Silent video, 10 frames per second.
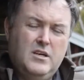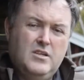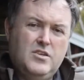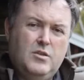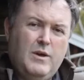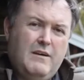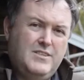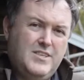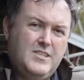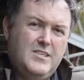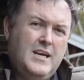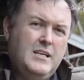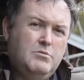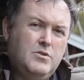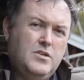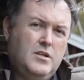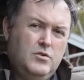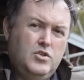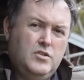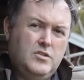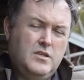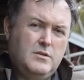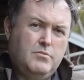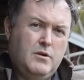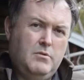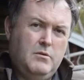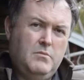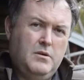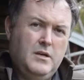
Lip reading: so that we have a sustainable solution to this problem,